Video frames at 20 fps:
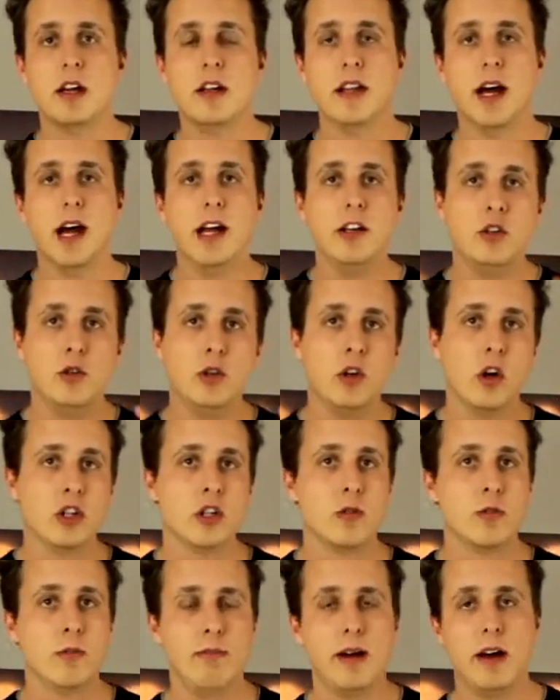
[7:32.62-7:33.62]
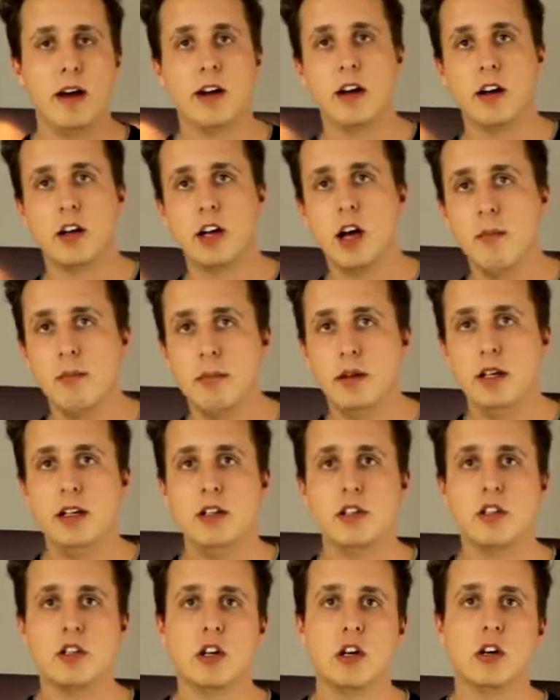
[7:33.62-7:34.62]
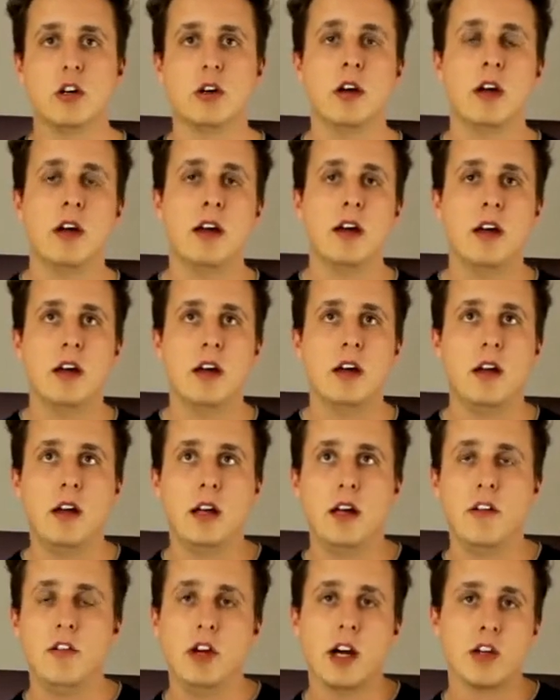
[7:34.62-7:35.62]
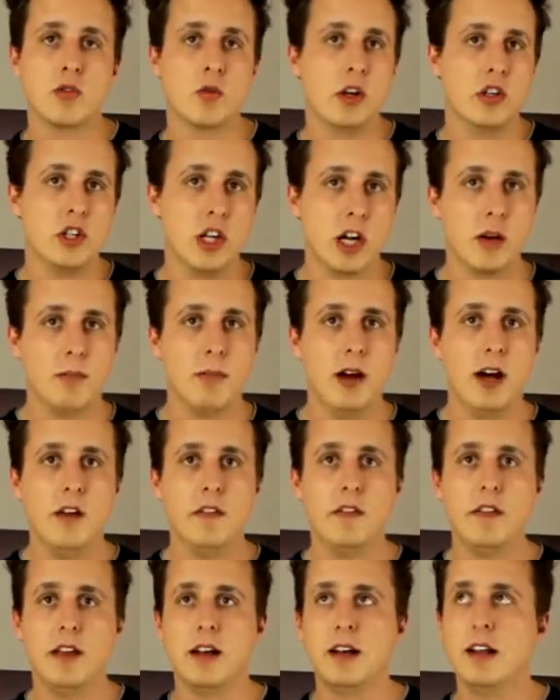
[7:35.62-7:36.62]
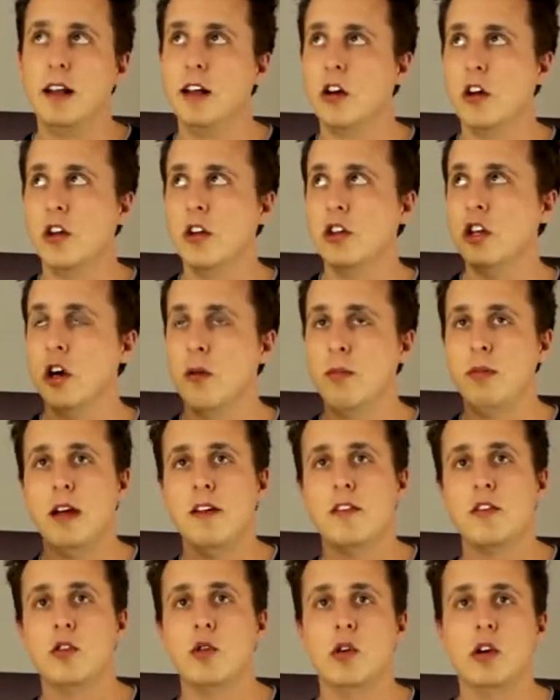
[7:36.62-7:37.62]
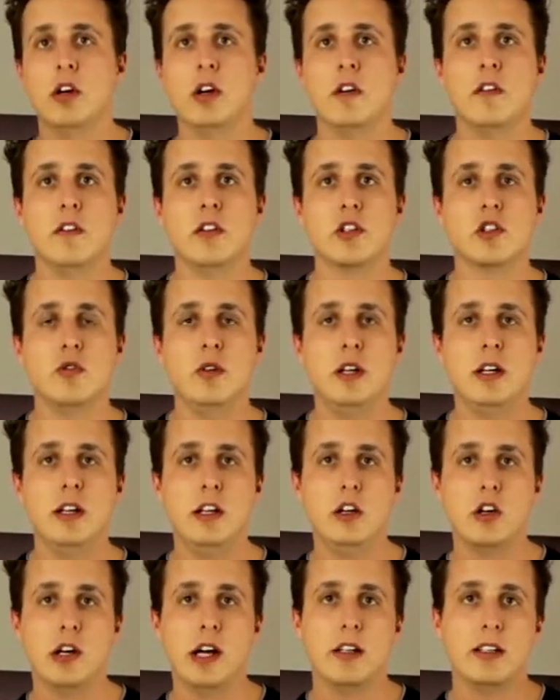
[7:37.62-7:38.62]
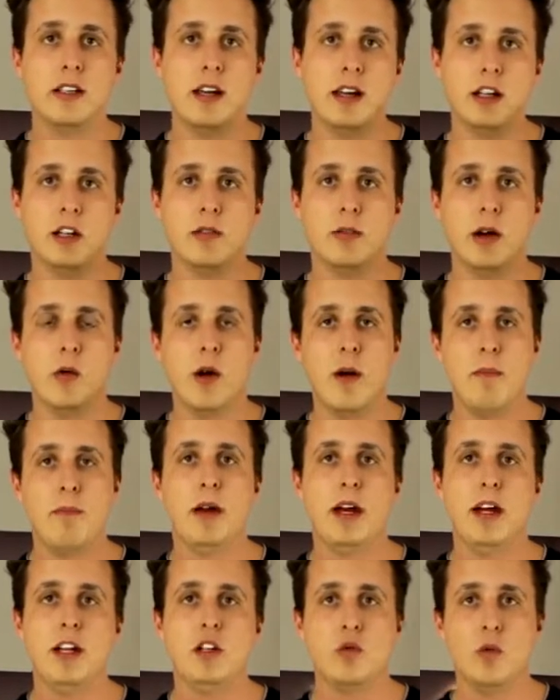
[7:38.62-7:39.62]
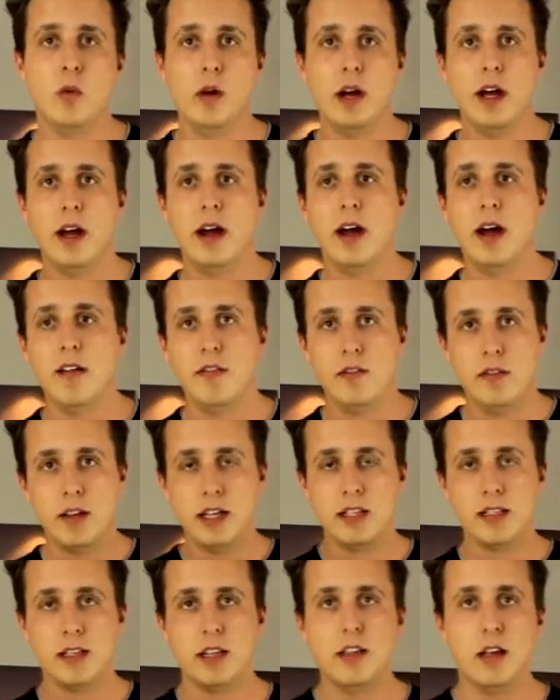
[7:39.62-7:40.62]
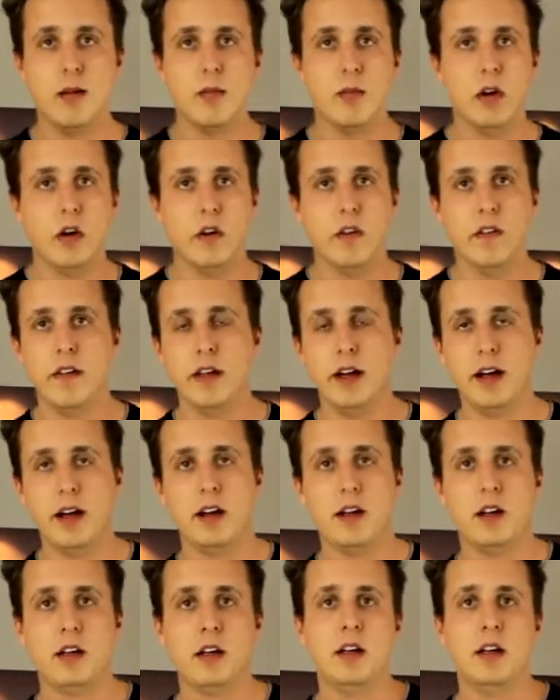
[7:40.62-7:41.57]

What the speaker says: Now, I do know some American companies, so if you guys want to check them out, then click on the top left corner of the screen and you'll get taken to my webpage where I've listed them on there.